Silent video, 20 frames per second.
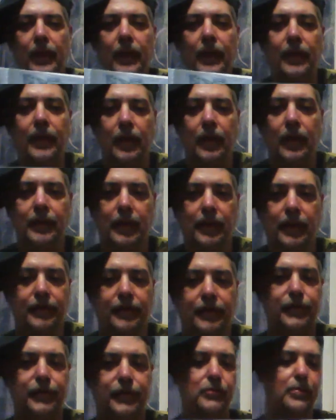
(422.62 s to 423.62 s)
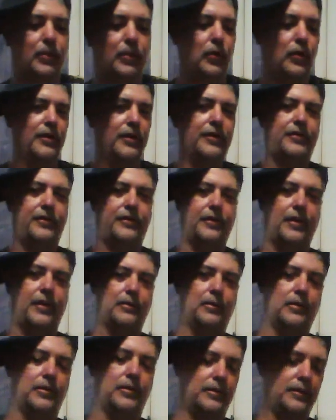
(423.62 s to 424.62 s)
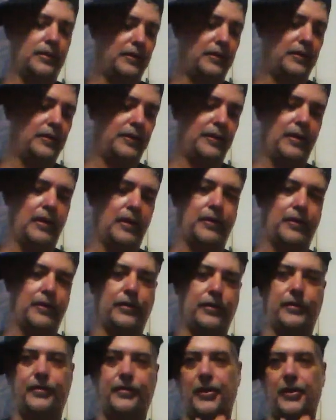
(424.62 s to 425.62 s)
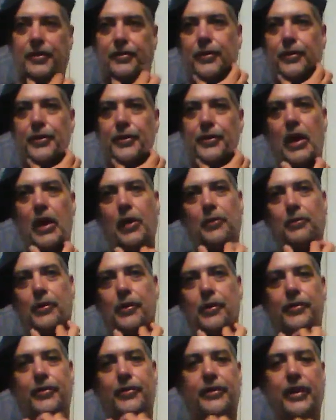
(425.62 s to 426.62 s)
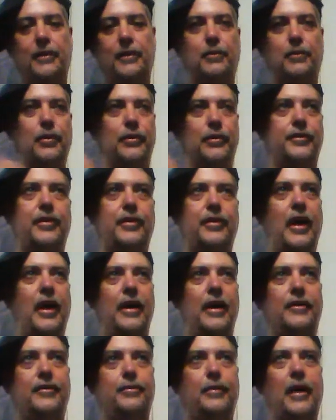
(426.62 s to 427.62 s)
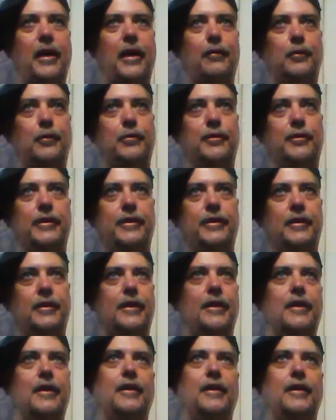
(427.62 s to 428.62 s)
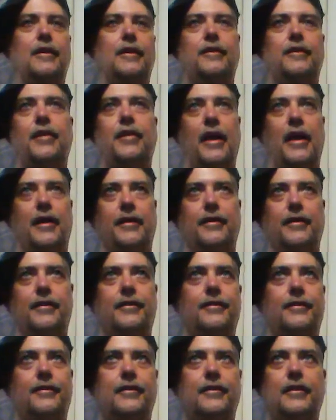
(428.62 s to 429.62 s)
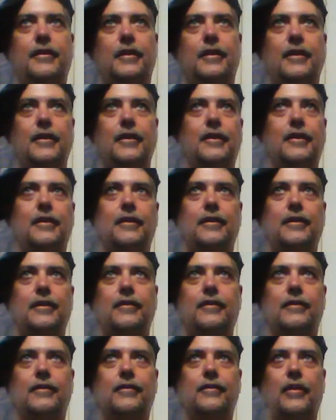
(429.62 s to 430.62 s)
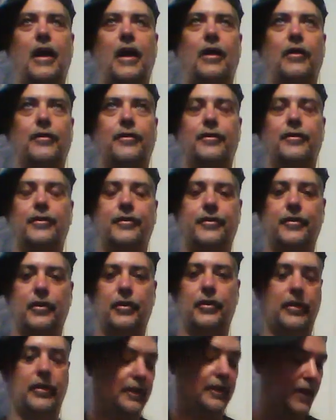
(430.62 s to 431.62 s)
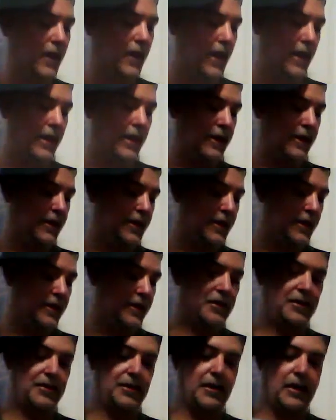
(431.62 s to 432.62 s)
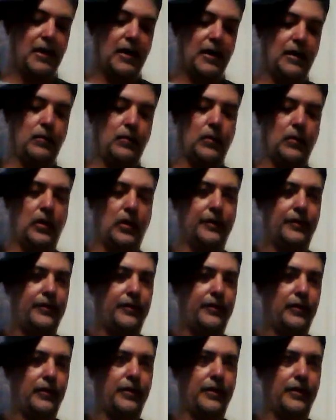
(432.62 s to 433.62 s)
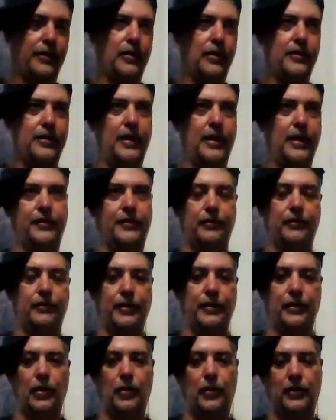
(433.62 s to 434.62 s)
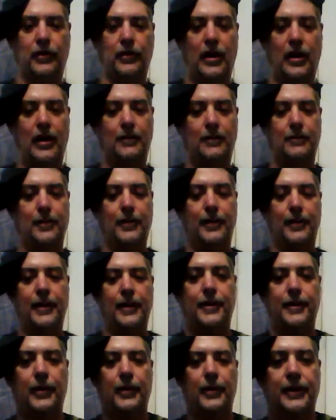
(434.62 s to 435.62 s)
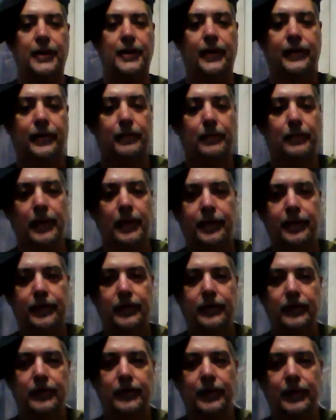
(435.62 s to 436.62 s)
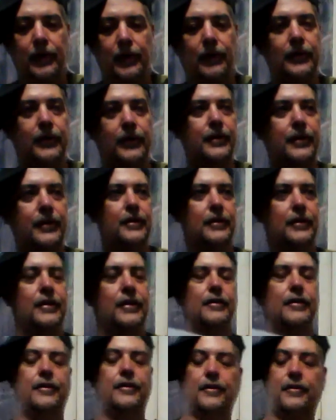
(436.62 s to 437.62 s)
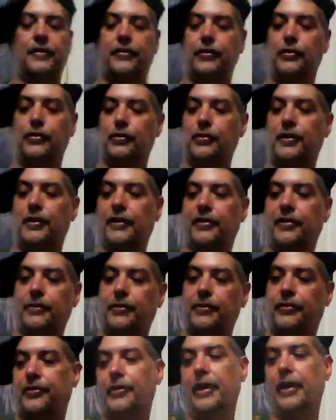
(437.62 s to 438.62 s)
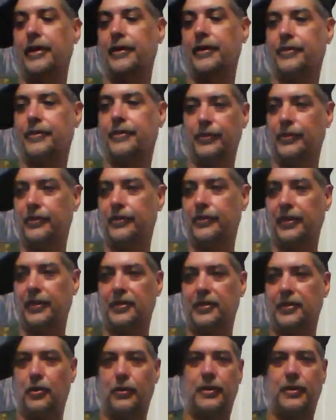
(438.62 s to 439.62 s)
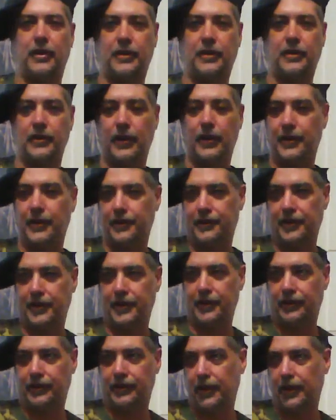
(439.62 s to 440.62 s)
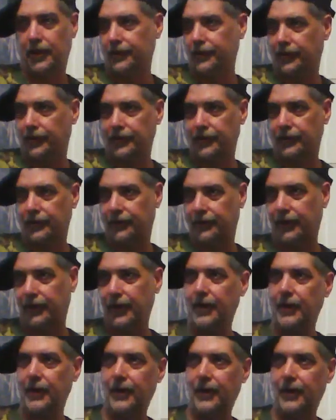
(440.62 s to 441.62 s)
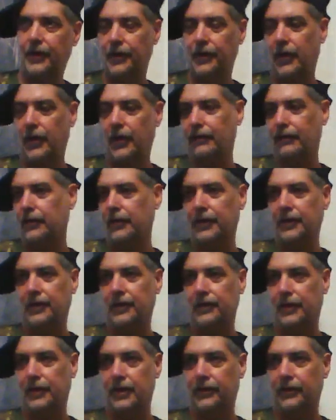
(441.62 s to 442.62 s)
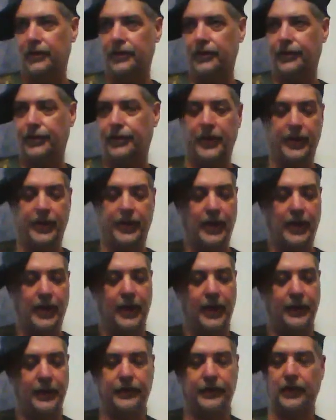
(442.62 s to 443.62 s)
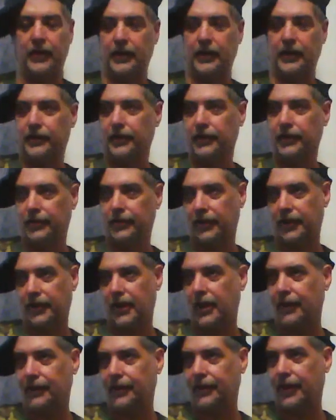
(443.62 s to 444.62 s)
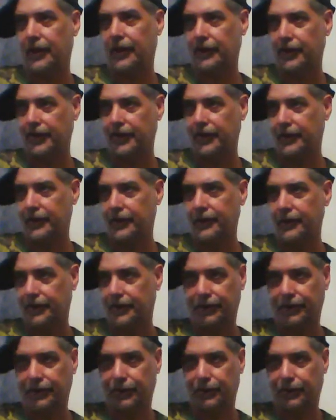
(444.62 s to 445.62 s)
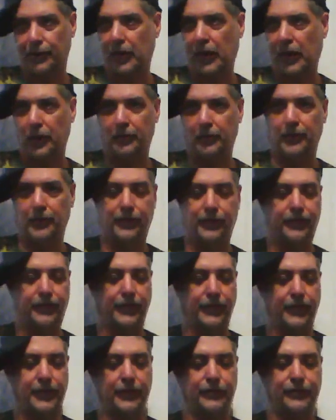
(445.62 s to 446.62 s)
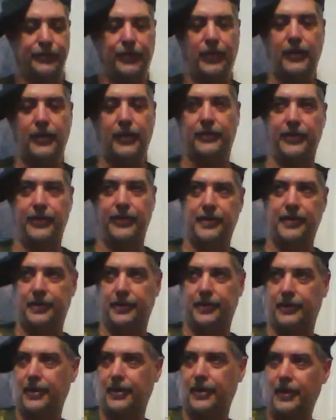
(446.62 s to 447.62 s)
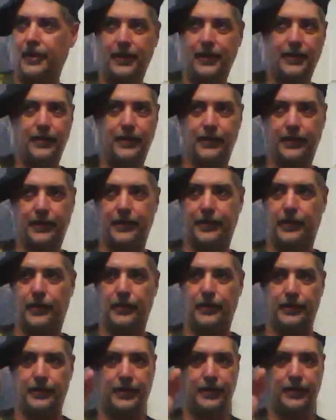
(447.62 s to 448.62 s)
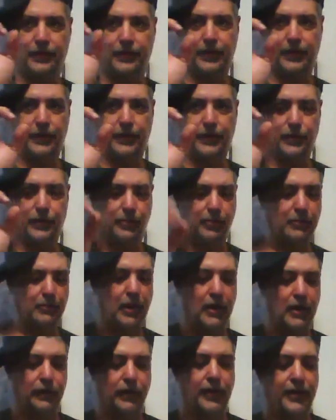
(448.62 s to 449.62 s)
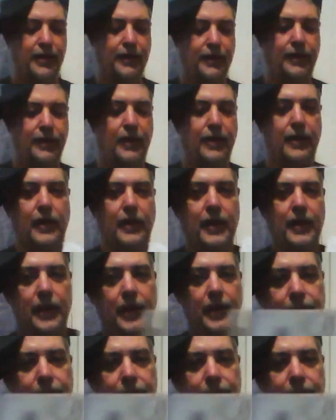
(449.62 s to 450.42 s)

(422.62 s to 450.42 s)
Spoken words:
And he has 2 ports, double. So it's like 3-round bursts on both sides, probably 10 rounds or so like that in each one. So he has to reload a lot, but anyway, he doesn't miss. The suit gives him strength, so there's like no kick or anything. As long as it'll have like a laser sighting on it. As long as he's like on target and he hits this 3-round burst, like you're fucked. Like he's gonna group them all right in there.